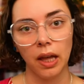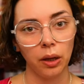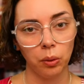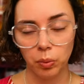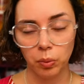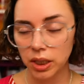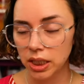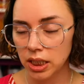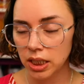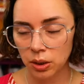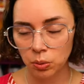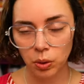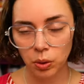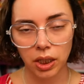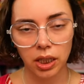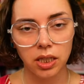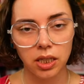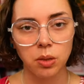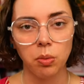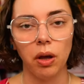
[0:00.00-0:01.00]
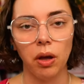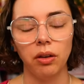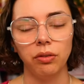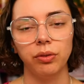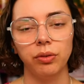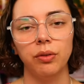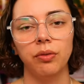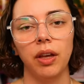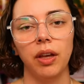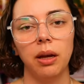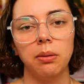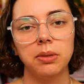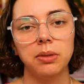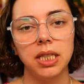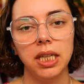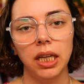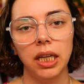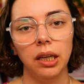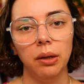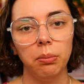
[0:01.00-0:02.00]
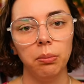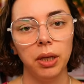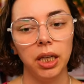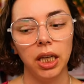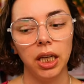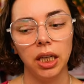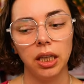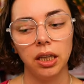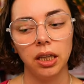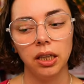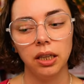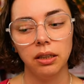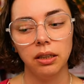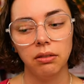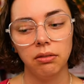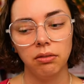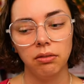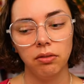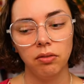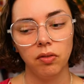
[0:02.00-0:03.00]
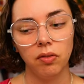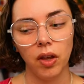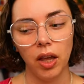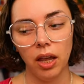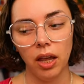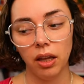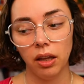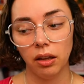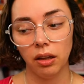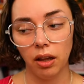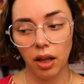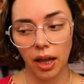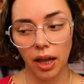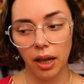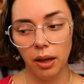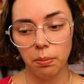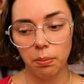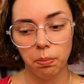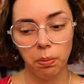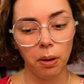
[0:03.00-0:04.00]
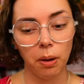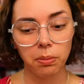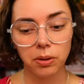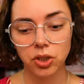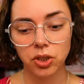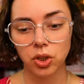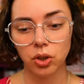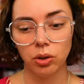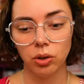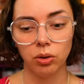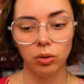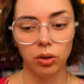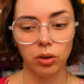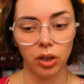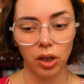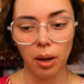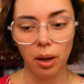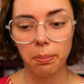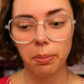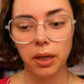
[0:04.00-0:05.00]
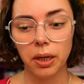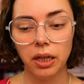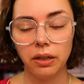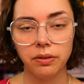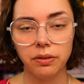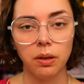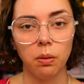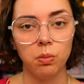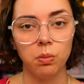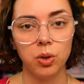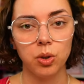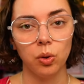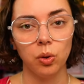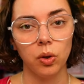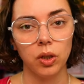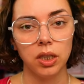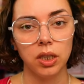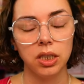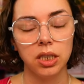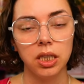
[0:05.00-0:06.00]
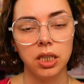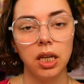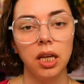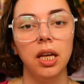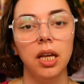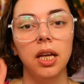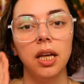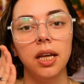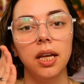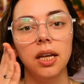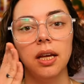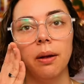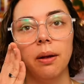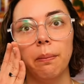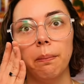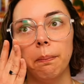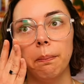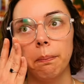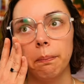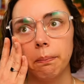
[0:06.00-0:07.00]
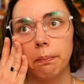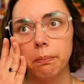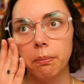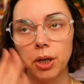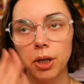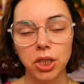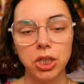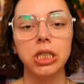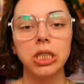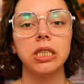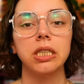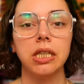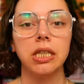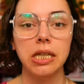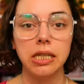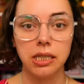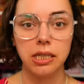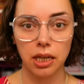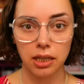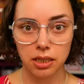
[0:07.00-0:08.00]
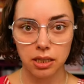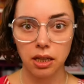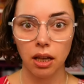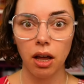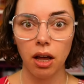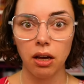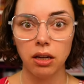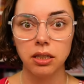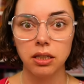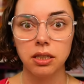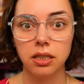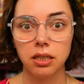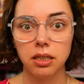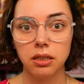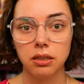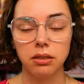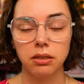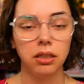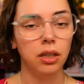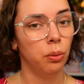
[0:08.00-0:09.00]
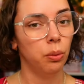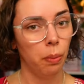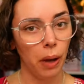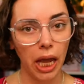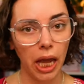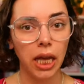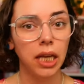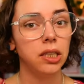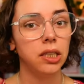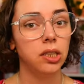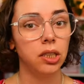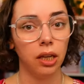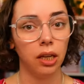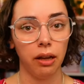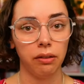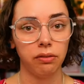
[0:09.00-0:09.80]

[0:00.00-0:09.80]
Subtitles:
like, we did one as well for VMT, meaning a publisher or a company of some sort purchases a slot. You pay to